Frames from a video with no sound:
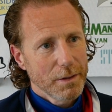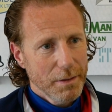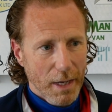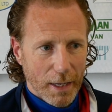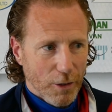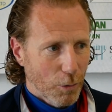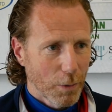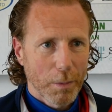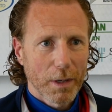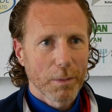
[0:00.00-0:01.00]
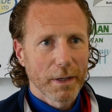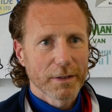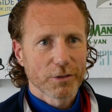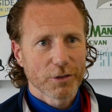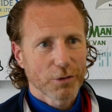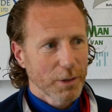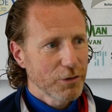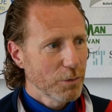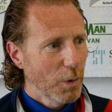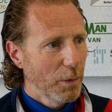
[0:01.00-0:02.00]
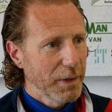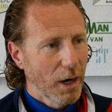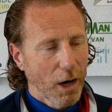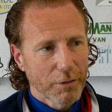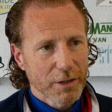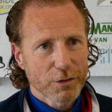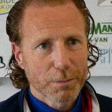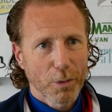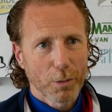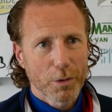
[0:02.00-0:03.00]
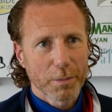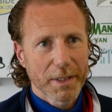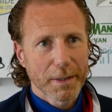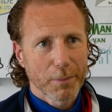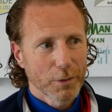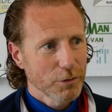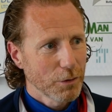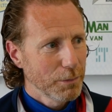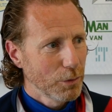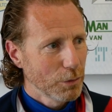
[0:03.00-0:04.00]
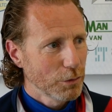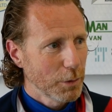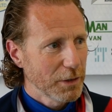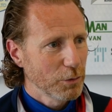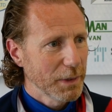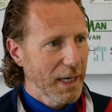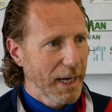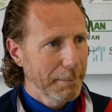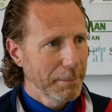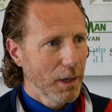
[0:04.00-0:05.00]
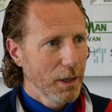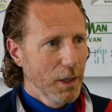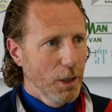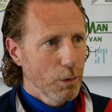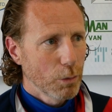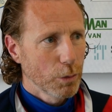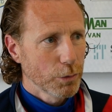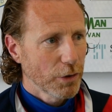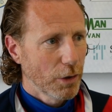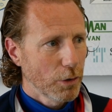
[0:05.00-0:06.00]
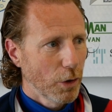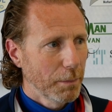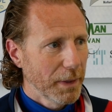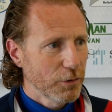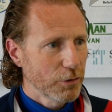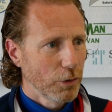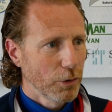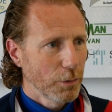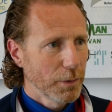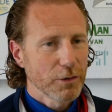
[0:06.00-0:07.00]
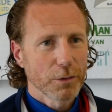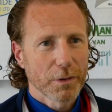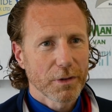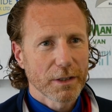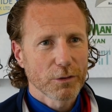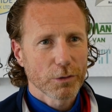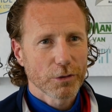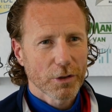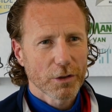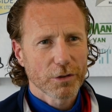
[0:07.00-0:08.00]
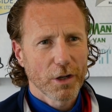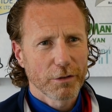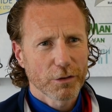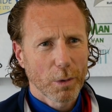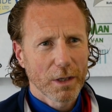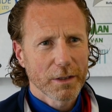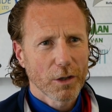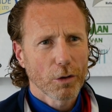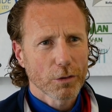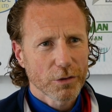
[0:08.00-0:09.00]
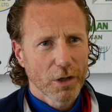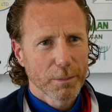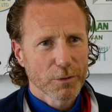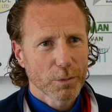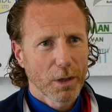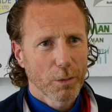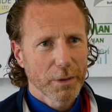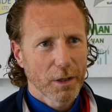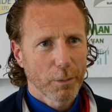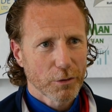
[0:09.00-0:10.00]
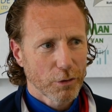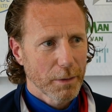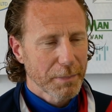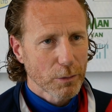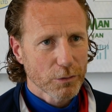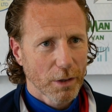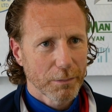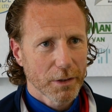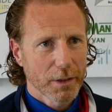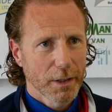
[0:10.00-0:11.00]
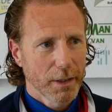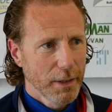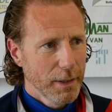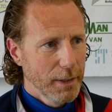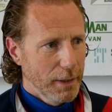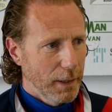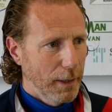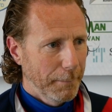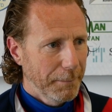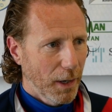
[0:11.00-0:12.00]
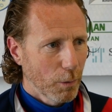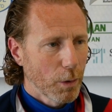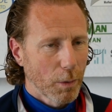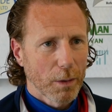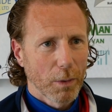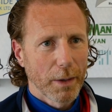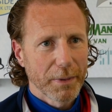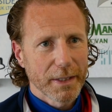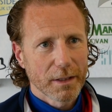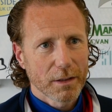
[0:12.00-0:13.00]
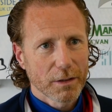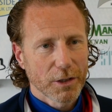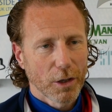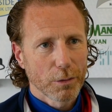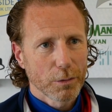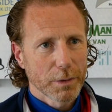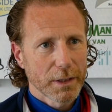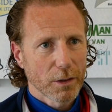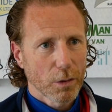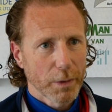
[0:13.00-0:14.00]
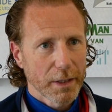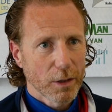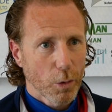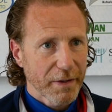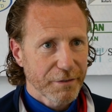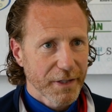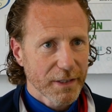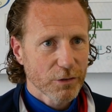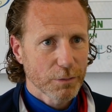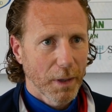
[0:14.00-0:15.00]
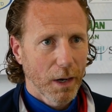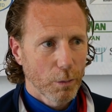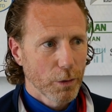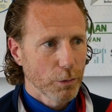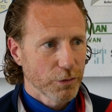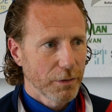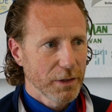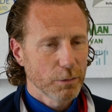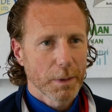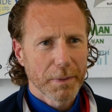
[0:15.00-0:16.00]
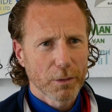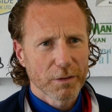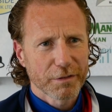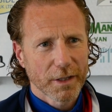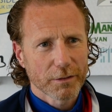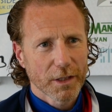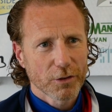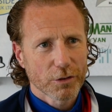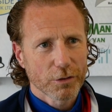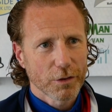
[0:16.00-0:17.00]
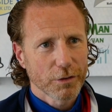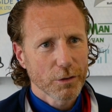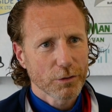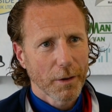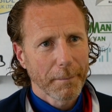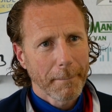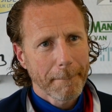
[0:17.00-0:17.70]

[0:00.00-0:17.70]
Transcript: Yeah, look, we're well aware of the situation where we are, and it's important that we get points on board as quick as we can, but we've also got to make sure that we're doing things which is going to serve us well in the long term as well. You know, we're trying to build something here, but we're well aware we need a quick fix, but we also need to be building foundations for the future.